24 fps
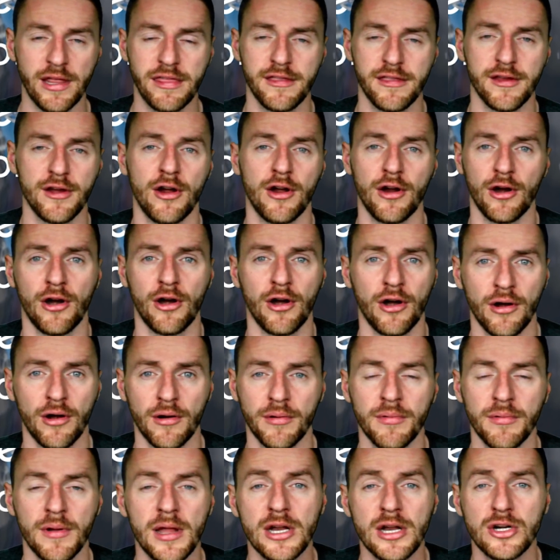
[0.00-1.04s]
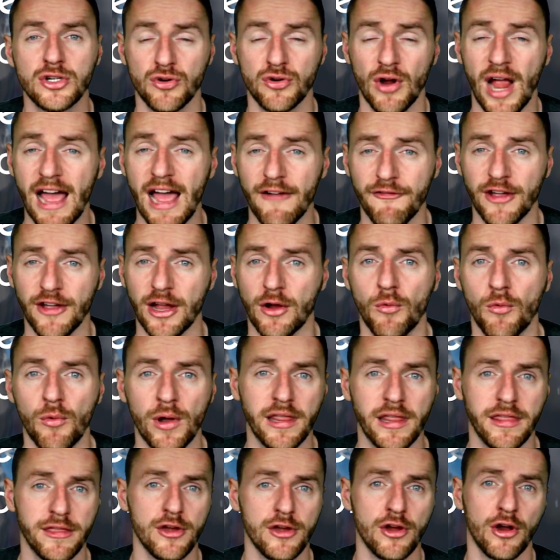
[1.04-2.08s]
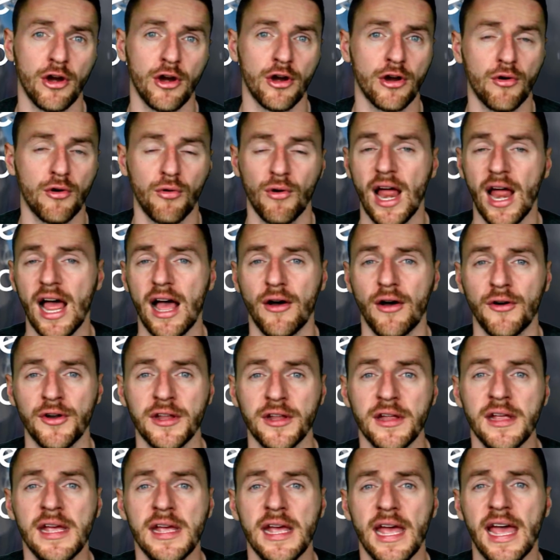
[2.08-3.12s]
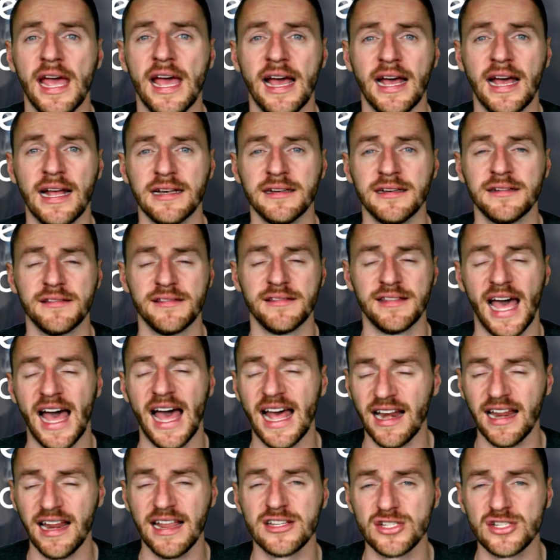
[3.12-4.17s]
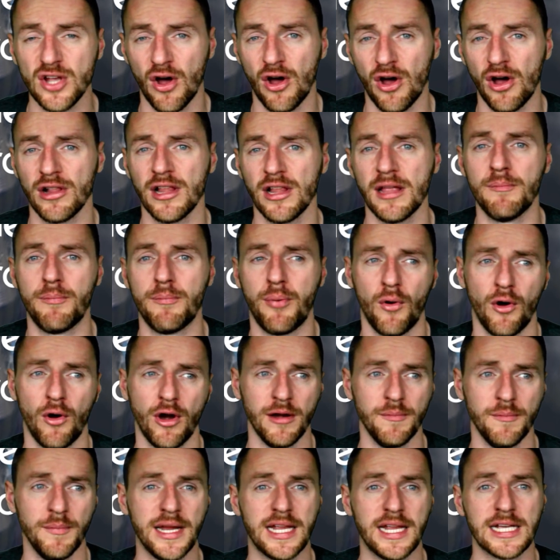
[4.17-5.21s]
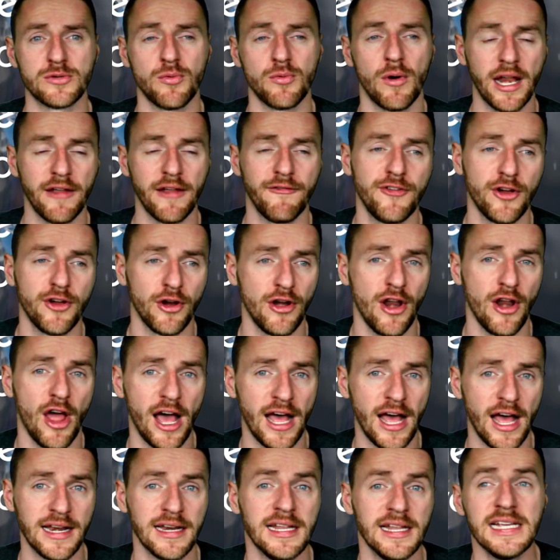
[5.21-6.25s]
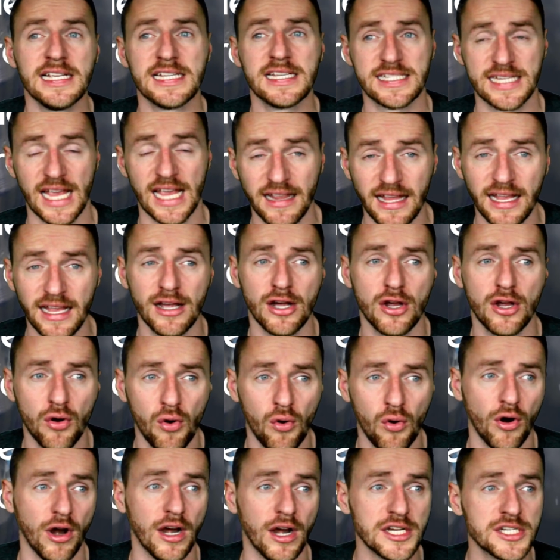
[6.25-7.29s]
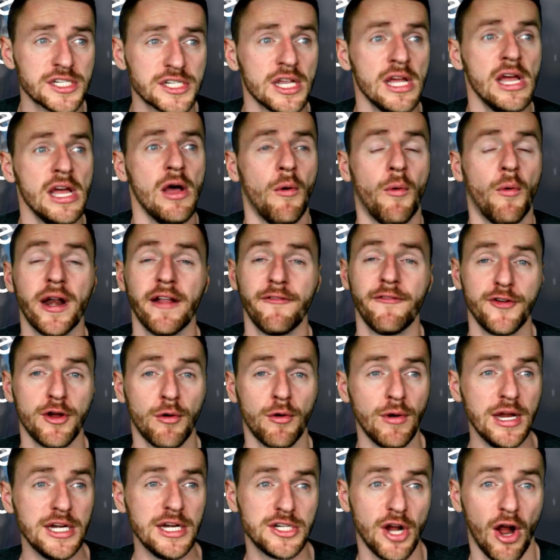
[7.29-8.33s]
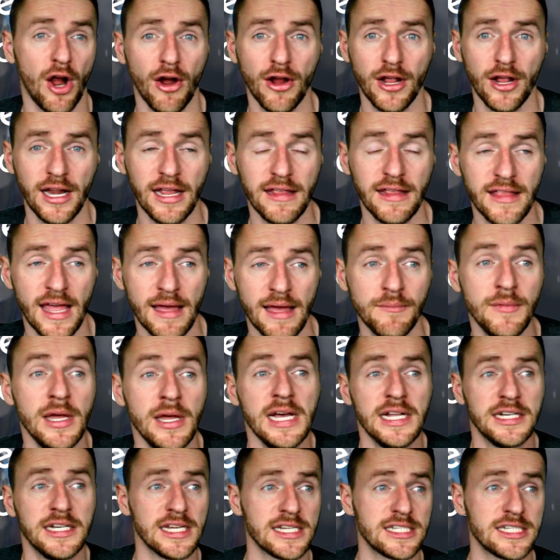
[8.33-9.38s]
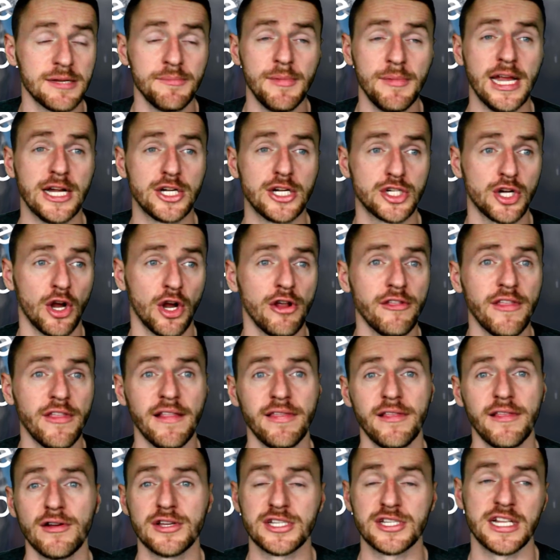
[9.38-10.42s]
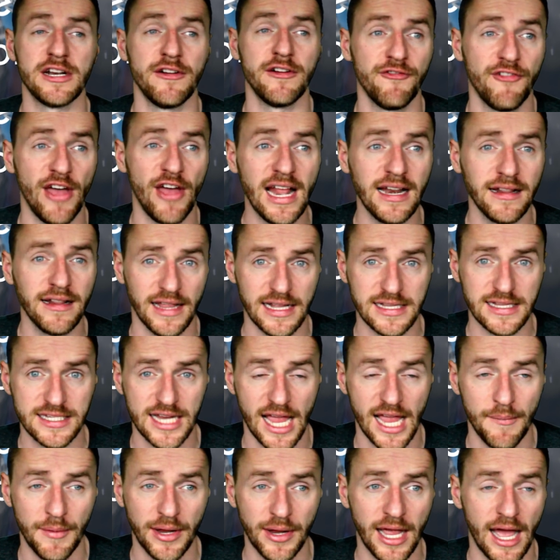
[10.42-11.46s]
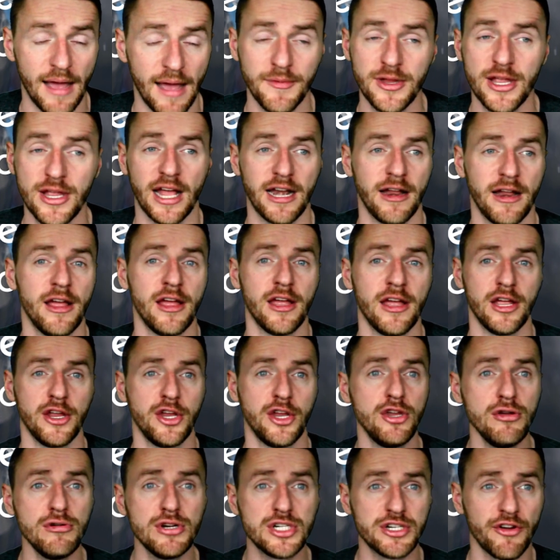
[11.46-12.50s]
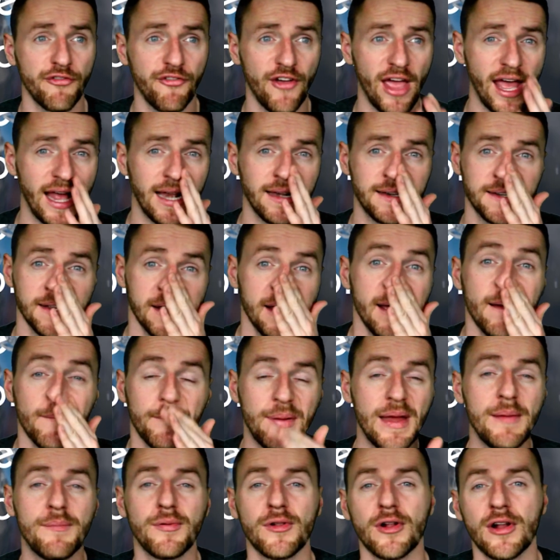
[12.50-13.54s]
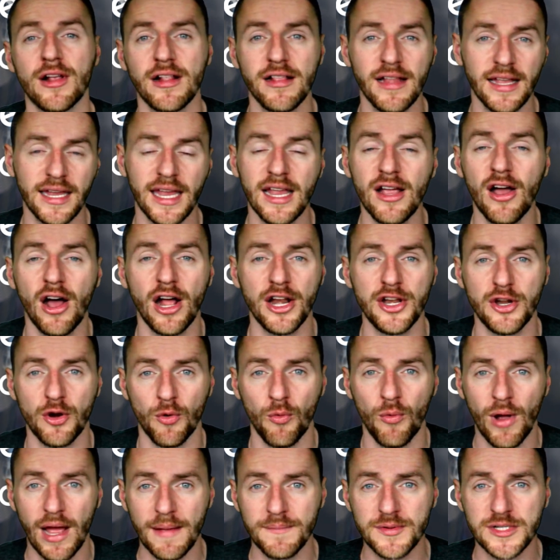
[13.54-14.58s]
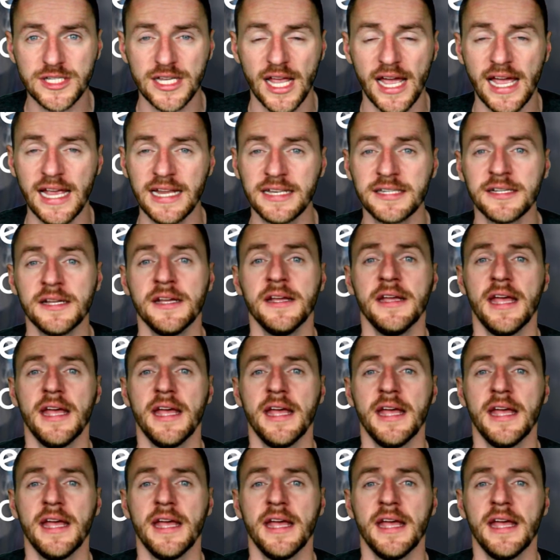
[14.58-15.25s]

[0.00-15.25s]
your traffic with your crowd. And that is all important, because what if you're not selling a course? What if you're retargeting them just to make sure that there's an event that's coming up? You had a huge event, people are clicking on your website,